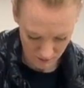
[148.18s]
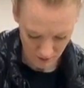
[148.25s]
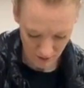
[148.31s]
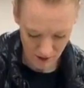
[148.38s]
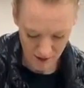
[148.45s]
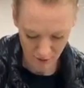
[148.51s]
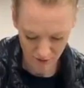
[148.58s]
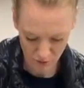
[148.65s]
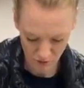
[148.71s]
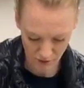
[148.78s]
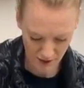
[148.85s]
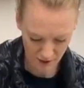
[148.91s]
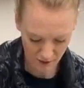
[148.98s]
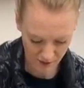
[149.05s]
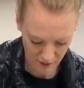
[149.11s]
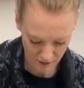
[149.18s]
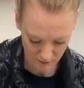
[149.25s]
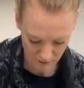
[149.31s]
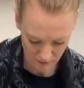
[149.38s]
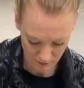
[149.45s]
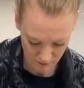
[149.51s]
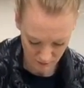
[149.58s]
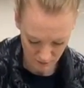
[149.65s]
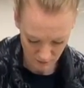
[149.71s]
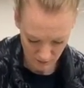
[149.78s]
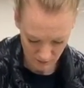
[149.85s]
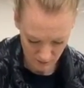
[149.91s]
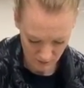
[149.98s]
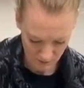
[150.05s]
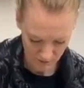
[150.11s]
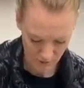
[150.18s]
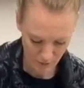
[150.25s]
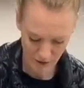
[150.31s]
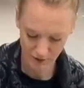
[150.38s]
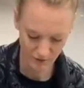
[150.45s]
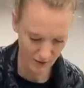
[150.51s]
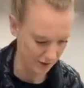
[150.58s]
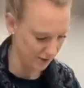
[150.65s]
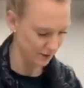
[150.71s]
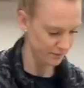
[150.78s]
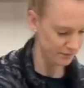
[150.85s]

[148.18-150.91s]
Look how smoothly that goes on. Perfect.